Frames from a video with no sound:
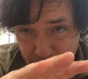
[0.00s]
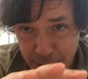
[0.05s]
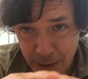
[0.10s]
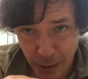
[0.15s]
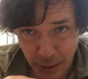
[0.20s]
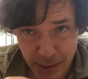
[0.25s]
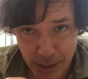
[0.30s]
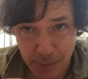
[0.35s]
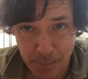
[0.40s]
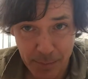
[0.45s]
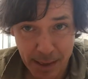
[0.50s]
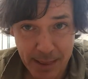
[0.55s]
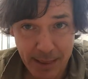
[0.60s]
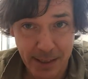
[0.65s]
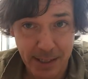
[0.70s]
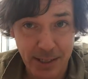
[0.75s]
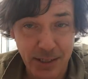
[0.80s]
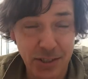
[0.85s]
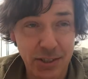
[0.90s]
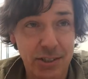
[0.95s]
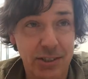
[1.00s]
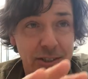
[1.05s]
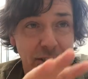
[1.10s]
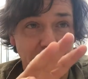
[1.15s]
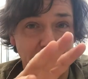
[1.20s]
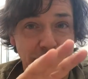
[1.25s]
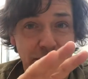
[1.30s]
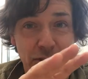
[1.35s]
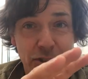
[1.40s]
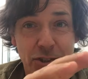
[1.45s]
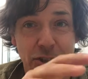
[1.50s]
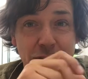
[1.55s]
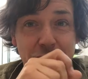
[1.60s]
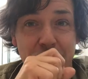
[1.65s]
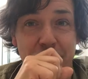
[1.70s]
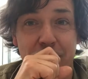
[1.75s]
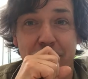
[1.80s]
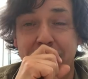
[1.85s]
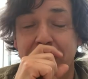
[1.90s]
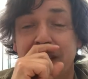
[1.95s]
going to the Methodist
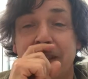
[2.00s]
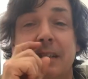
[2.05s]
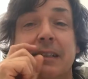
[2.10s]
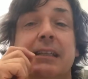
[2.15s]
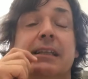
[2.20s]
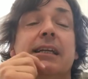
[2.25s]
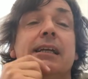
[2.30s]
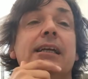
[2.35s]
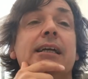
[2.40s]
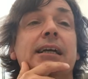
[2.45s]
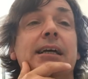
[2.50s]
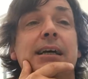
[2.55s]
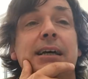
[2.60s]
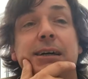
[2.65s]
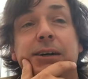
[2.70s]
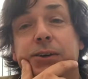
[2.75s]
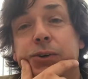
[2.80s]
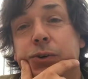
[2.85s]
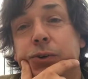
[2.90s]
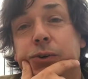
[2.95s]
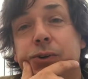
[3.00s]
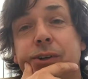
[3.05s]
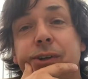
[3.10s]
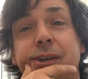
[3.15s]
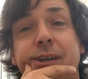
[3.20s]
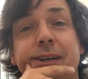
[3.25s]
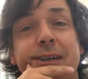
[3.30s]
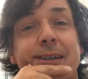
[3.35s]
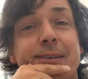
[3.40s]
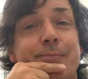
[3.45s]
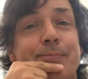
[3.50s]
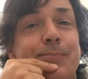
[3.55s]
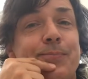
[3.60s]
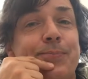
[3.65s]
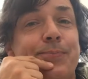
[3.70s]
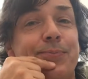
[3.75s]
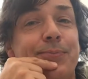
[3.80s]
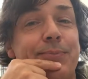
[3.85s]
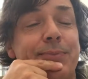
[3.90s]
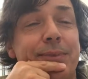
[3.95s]
church on
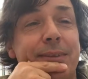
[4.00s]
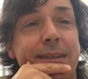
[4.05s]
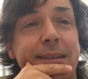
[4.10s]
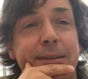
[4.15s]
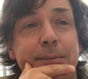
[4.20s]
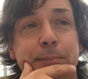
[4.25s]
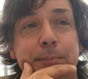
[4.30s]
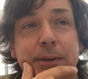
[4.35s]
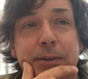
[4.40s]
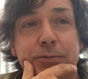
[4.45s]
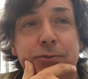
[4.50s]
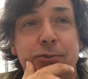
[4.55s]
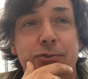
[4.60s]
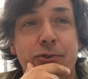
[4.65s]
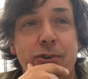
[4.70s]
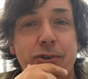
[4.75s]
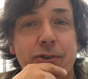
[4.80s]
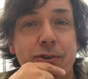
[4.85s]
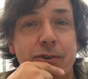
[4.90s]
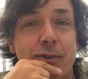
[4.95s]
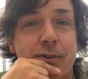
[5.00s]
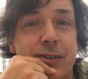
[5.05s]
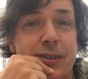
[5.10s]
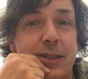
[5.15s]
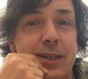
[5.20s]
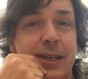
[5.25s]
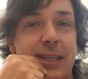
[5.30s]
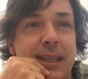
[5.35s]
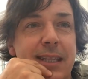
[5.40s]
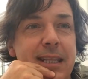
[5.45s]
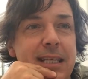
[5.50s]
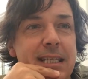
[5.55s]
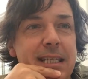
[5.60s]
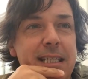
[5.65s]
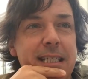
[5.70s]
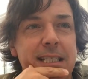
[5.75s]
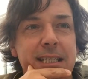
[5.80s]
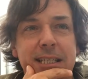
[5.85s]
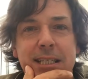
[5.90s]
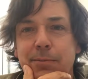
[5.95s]
Bedford Road, and this
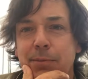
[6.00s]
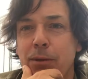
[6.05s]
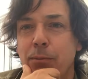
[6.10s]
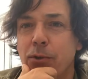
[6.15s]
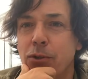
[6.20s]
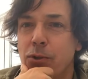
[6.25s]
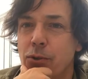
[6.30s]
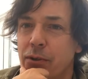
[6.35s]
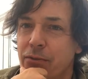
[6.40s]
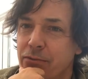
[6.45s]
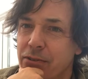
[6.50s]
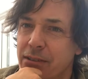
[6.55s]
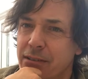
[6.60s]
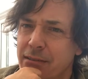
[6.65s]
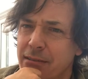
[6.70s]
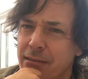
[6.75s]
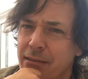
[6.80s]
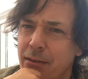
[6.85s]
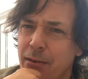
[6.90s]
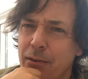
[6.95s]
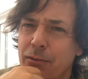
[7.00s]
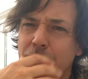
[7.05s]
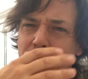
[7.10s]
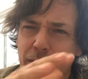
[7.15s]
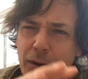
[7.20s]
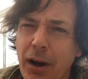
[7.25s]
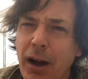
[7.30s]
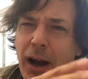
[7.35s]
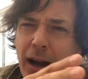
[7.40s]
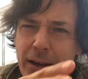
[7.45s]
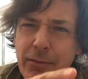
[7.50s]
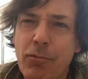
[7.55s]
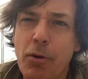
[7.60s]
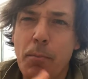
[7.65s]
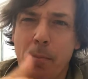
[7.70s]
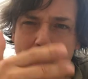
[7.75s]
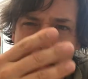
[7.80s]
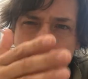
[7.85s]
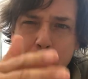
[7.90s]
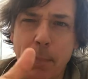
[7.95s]
is something we do I
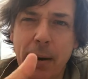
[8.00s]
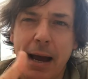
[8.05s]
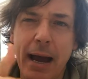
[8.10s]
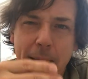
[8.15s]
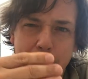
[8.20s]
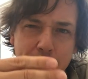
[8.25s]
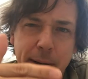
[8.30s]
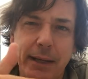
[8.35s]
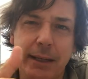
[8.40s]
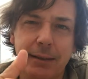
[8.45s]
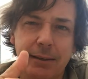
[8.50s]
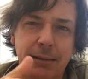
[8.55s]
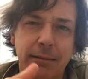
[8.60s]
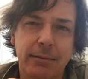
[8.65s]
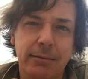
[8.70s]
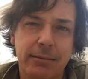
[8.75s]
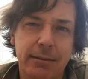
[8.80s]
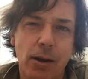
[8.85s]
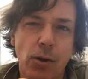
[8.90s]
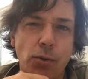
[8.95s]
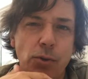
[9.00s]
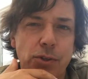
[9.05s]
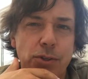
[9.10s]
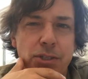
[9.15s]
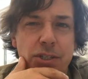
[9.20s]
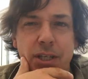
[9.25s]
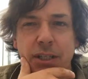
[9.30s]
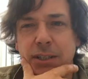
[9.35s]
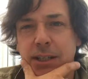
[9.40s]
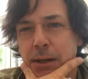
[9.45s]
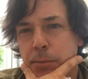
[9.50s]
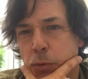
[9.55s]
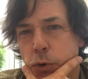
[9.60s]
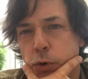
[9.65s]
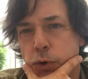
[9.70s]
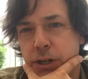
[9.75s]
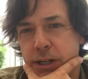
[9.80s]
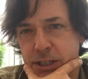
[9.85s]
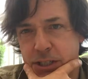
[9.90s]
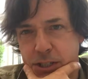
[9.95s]
remember happening on Sunday
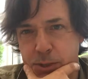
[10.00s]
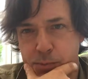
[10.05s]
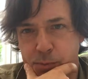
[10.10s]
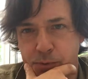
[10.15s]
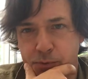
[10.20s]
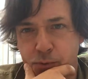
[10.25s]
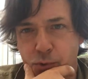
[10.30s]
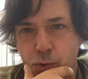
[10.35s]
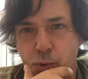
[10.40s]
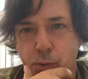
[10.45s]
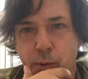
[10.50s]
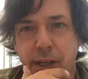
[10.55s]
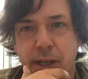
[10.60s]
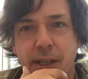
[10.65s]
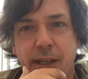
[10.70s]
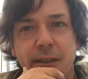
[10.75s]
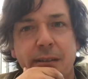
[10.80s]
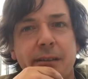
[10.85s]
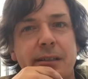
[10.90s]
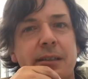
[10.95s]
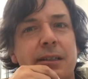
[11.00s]
mornings before we